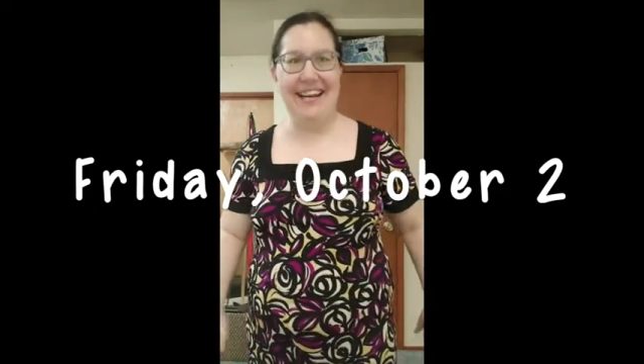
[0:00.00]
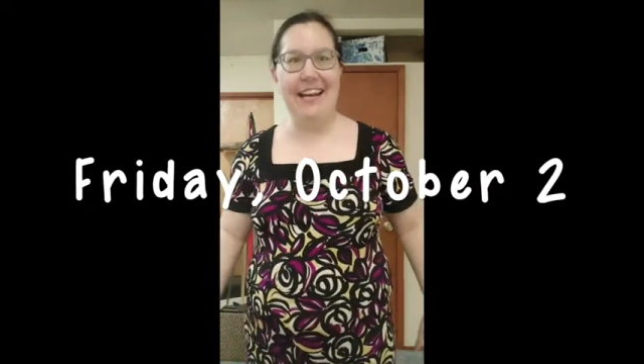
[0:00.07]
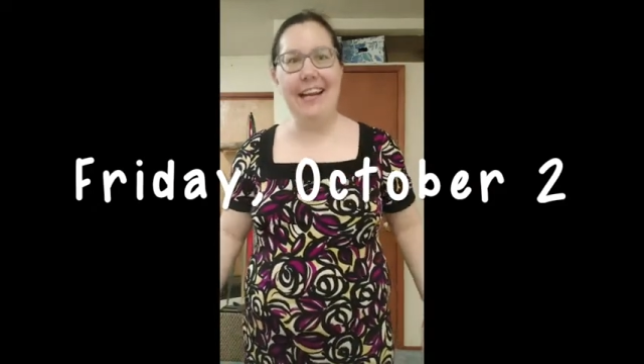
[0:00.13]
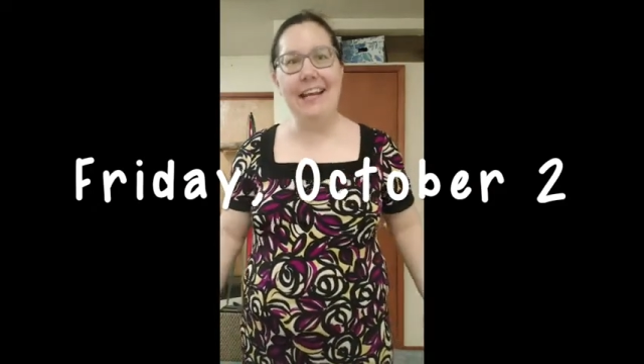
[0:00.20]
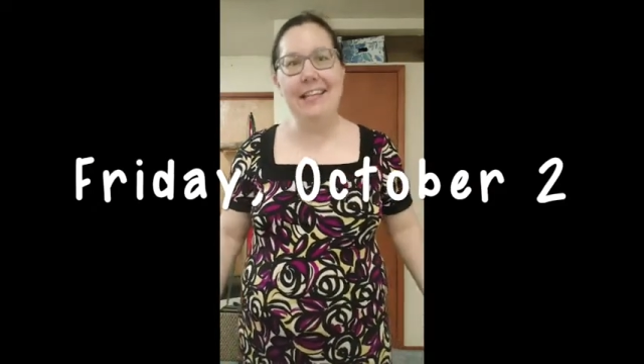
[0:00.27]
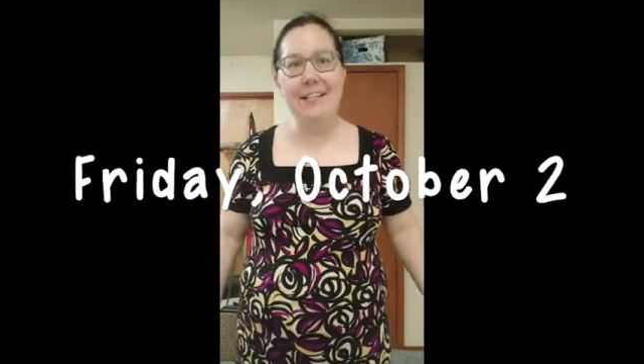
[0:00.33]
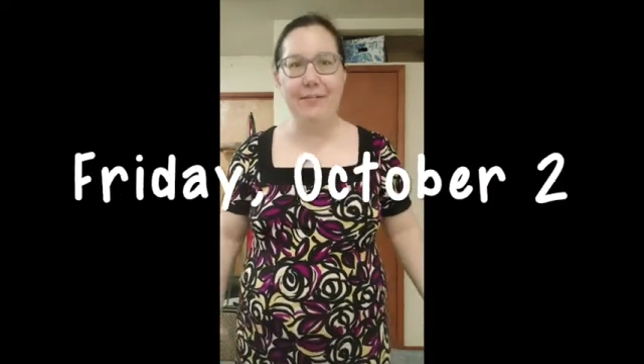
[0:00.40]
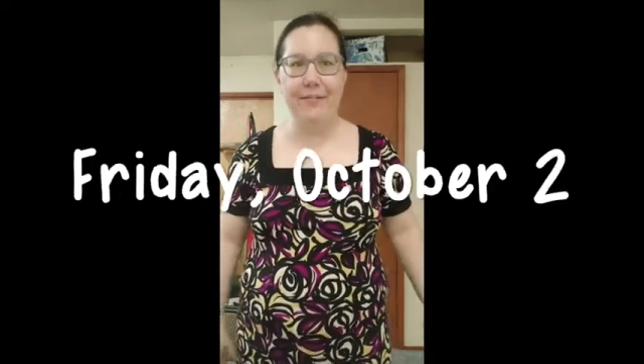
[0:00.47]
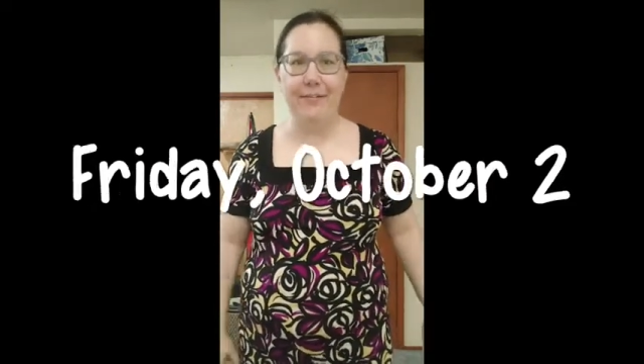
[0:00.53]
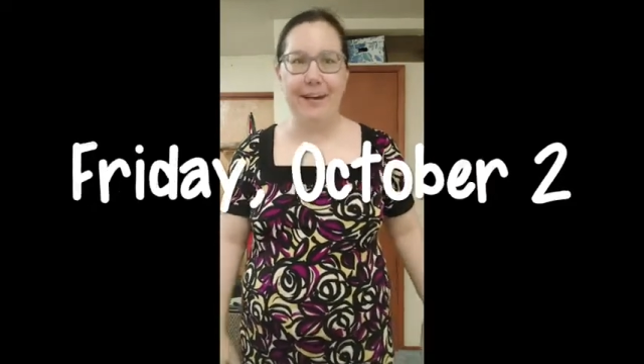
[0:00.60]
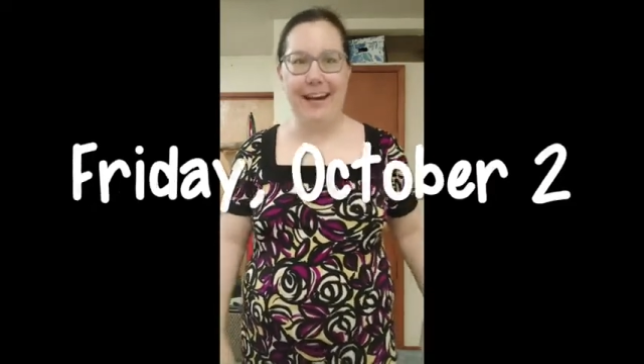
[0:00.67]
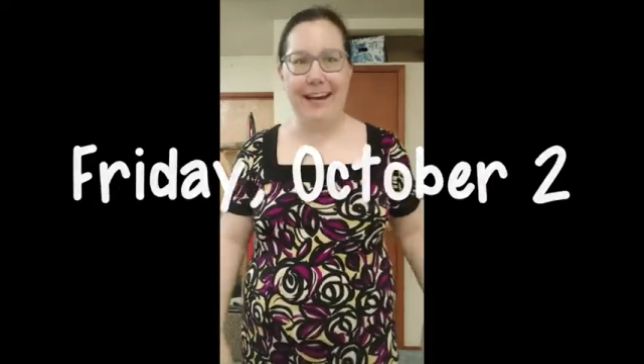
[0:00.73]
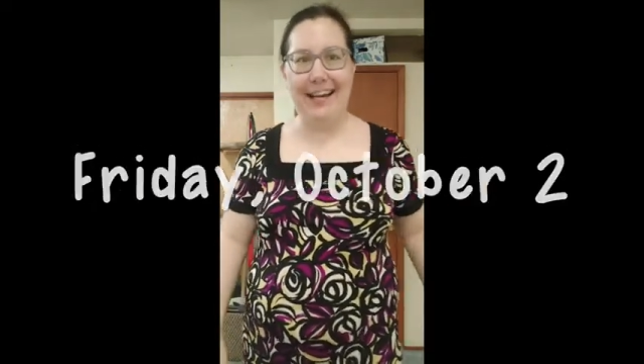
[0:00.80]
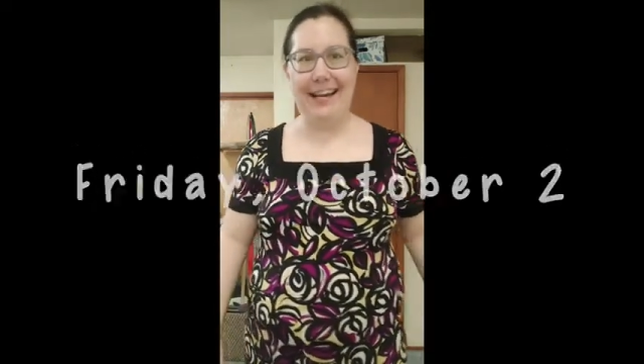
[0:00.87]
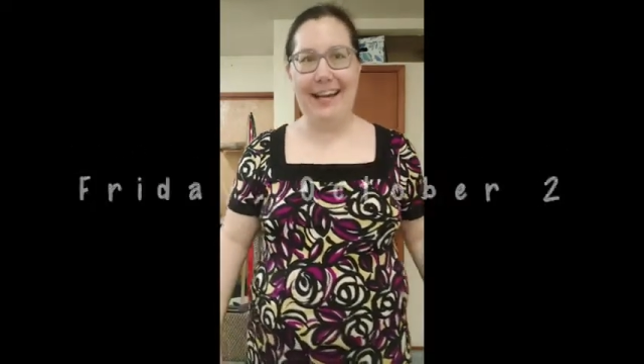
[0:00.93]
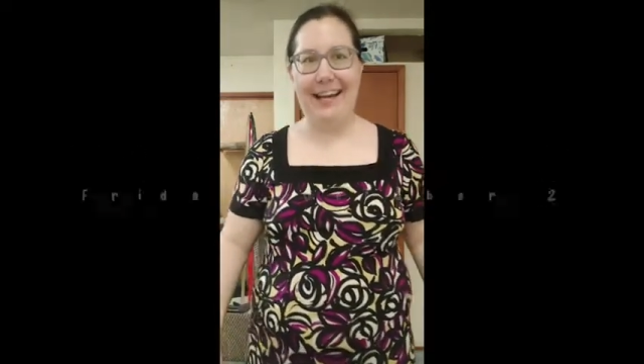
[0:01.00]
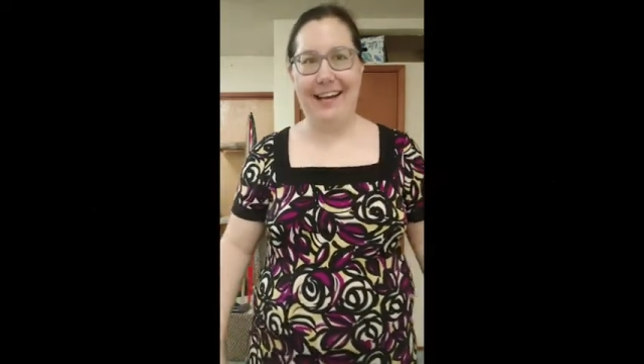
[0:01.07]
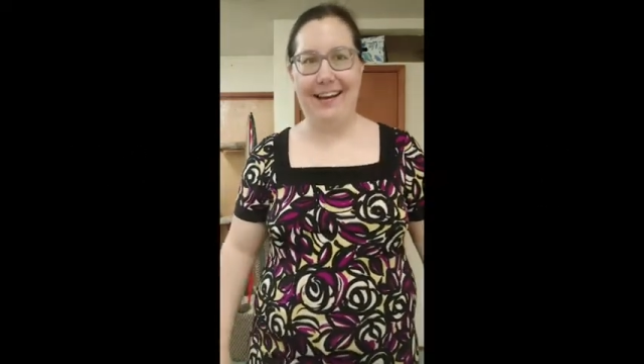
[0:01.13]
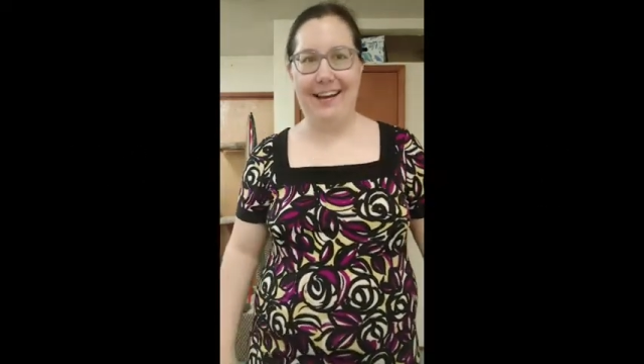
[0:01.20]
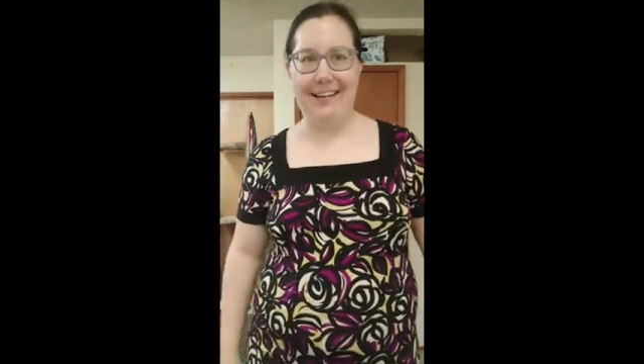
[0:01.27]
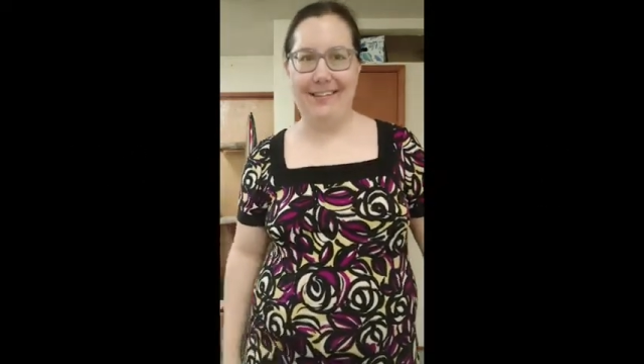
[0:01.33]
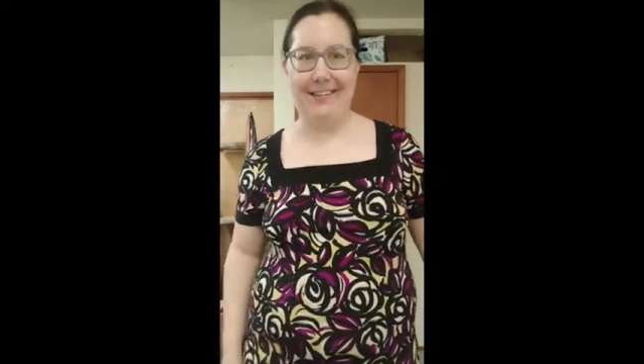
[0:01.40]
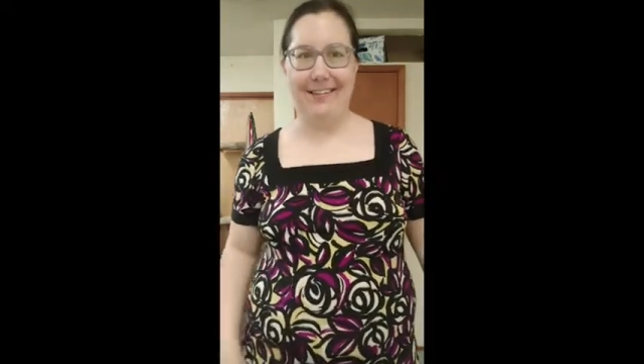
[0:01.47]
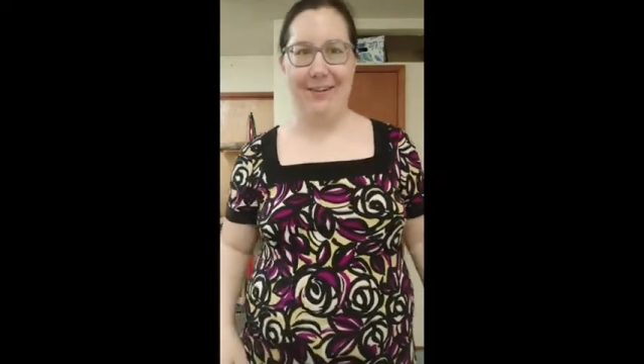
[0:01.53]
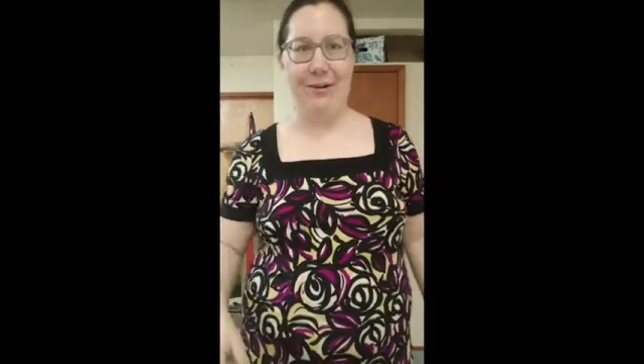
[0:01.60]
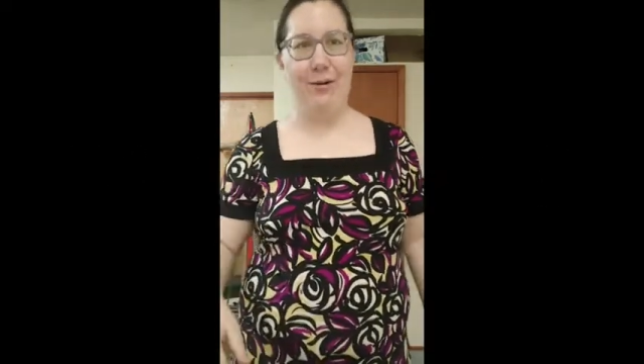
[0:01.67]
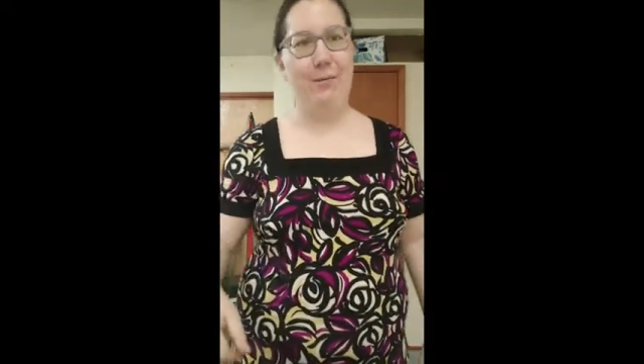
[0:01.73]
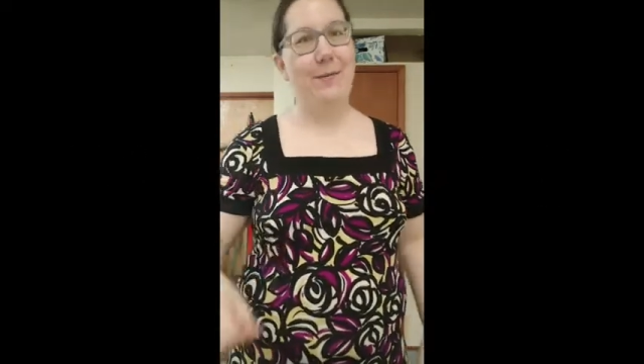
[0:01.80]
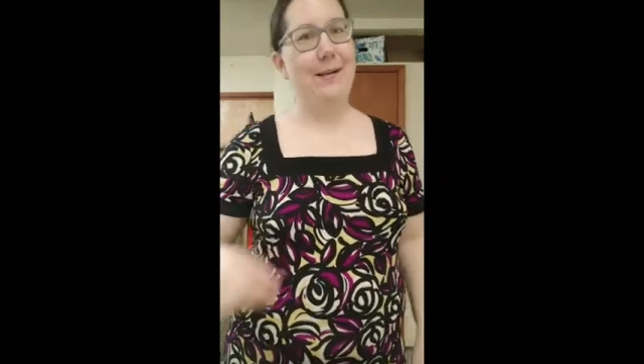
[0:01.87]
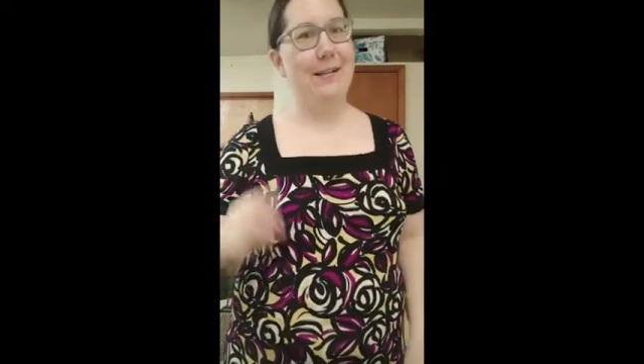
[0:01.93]
It is Friday,
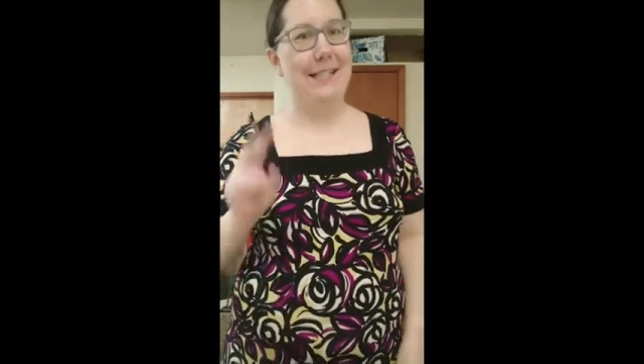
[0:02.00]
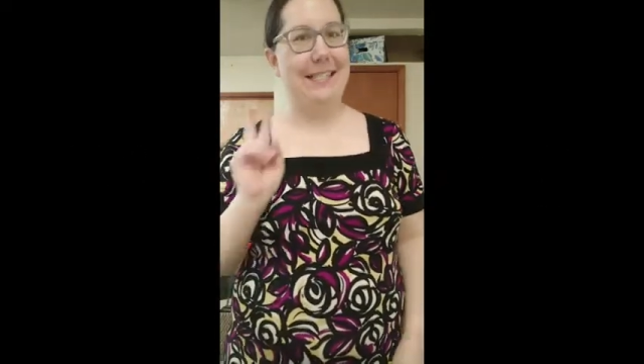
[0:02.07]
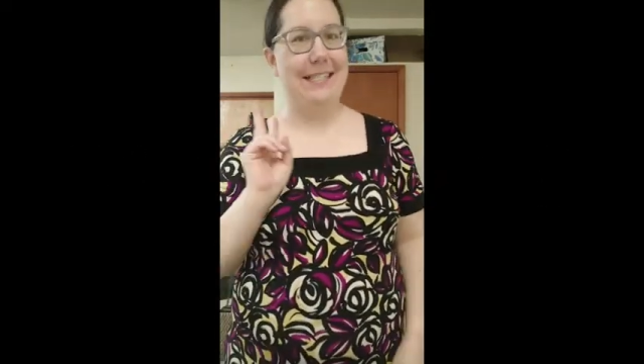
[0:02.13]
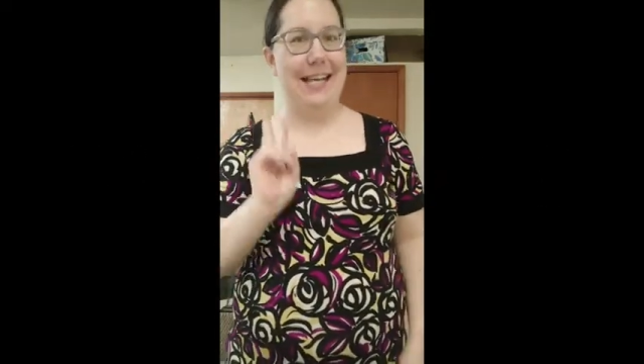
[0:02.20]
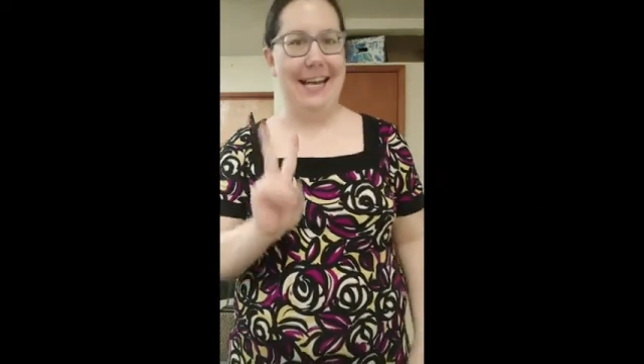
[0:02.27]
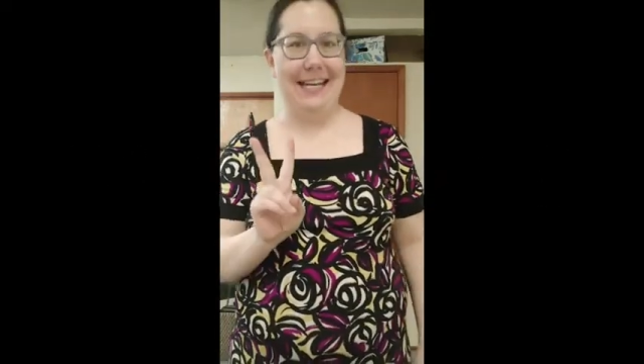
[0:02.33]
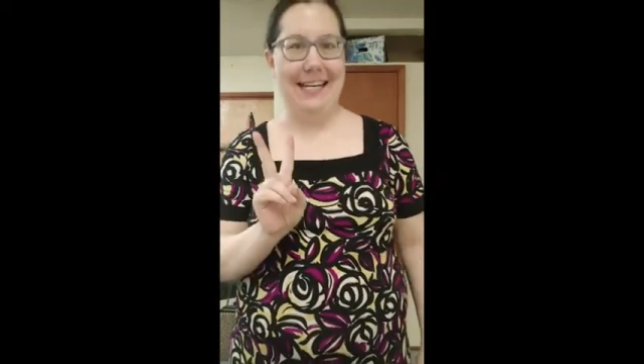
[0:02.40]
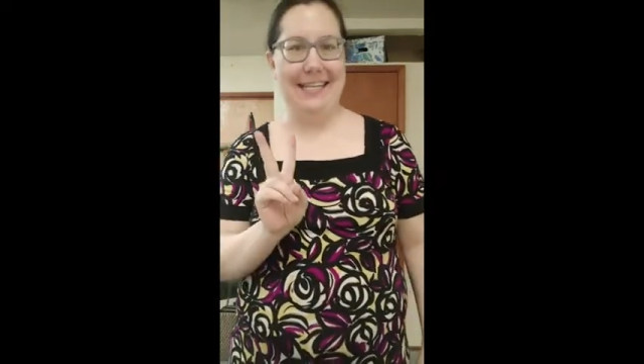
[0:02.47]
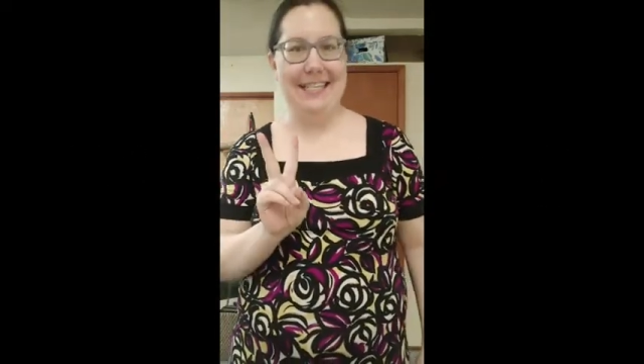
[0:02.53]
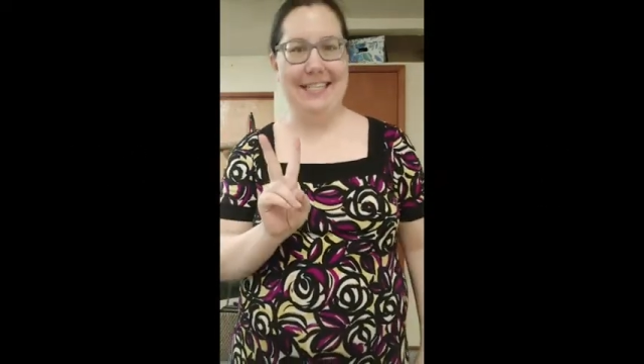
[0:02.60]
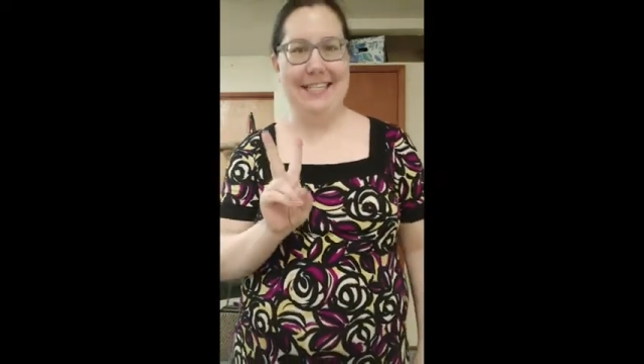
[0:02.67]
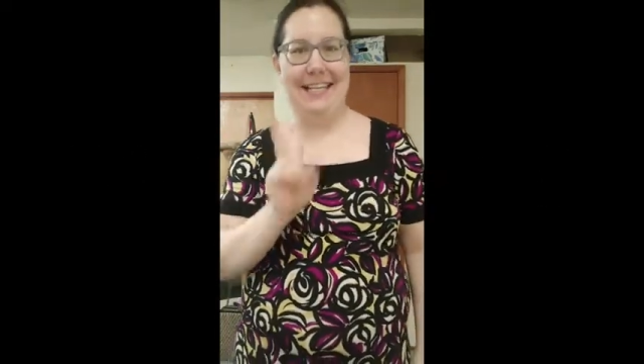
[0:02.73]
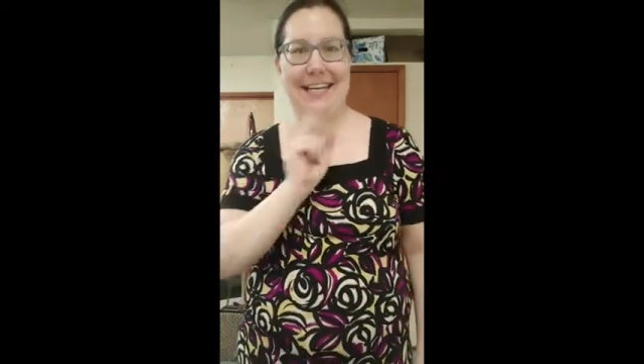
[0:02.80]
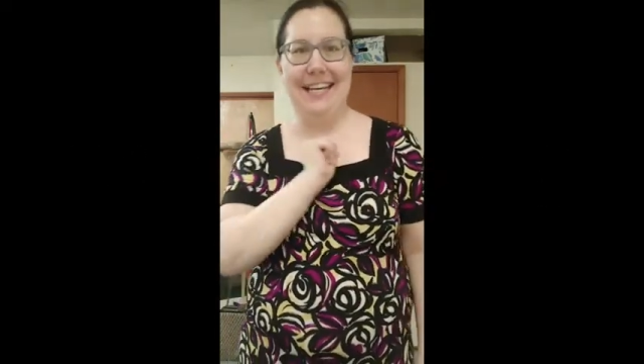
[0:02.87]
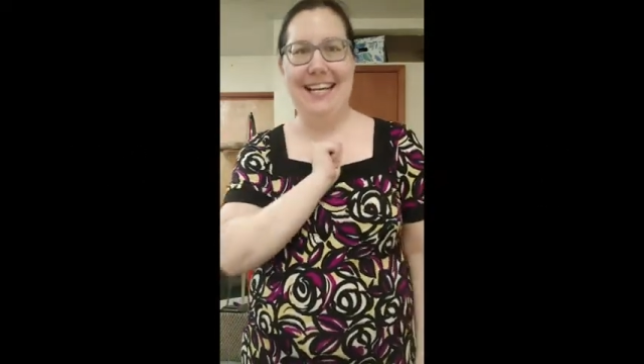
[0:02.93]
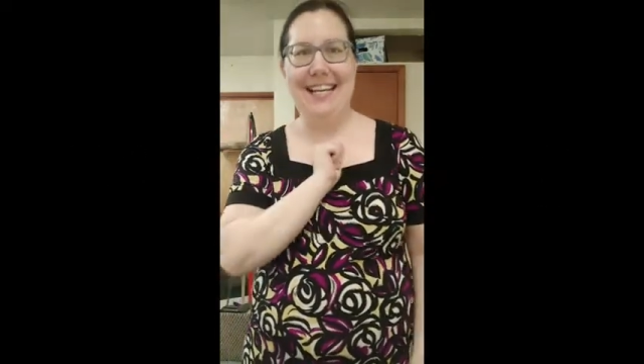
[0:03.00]
October 2nd.